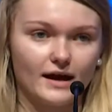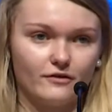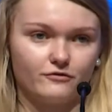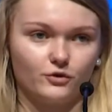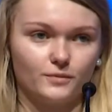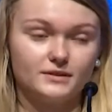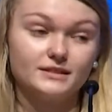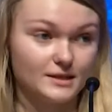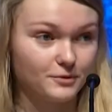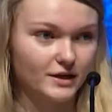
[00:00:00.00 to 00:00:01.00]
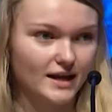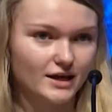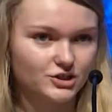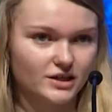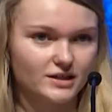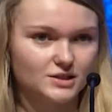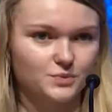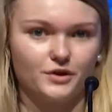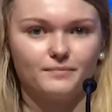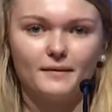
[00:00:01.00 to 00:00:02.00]
I have formed deeper
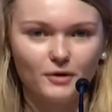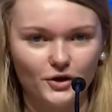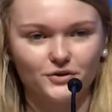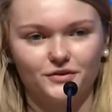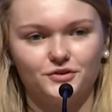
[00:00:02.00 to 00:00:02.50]
connections with my partner